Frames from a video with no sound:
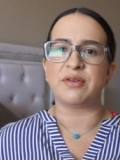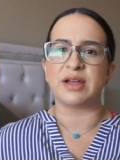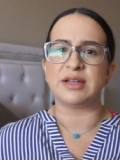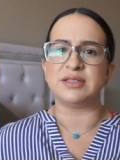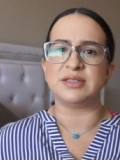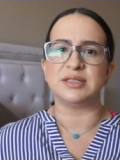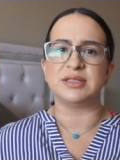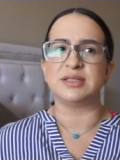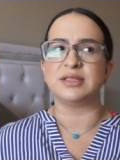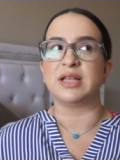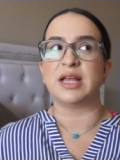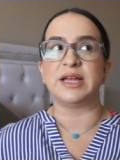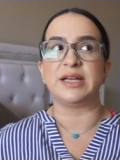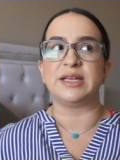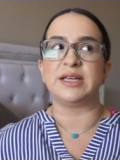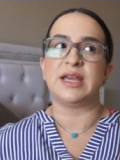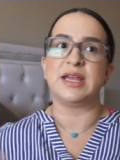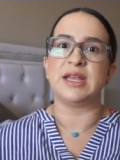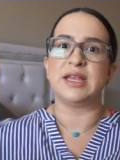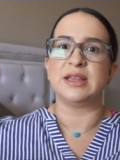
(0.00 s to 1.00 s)
I didn't like
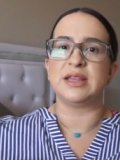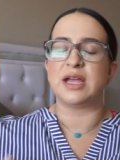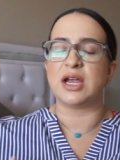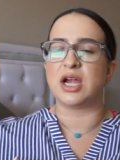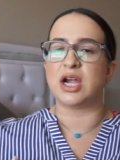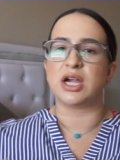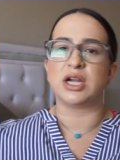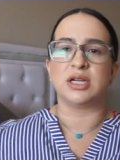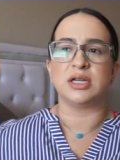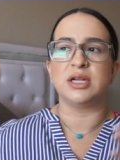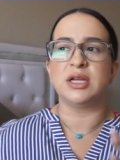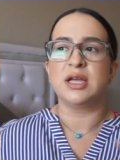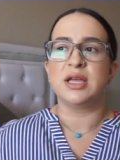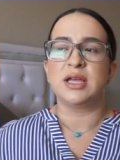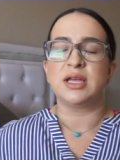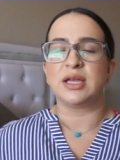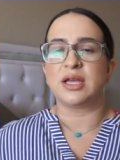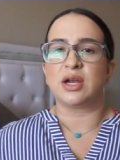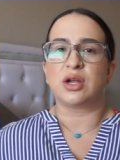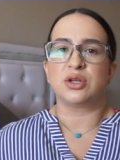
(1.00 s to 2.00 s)
get in there and
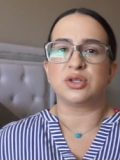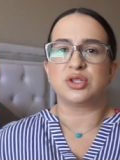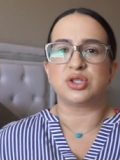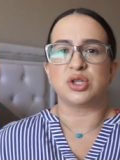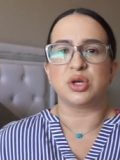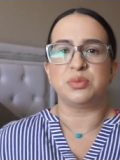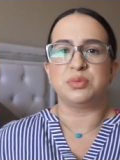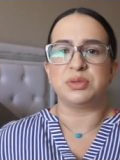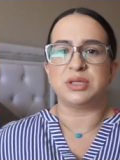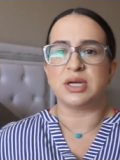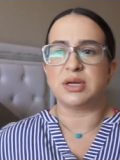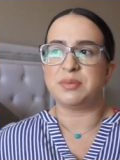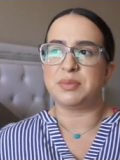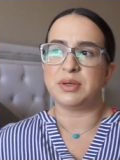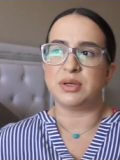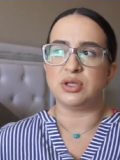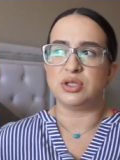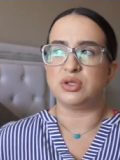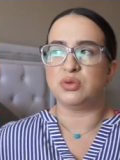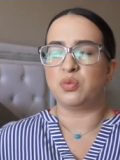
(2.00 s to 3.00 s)
get all soaped up and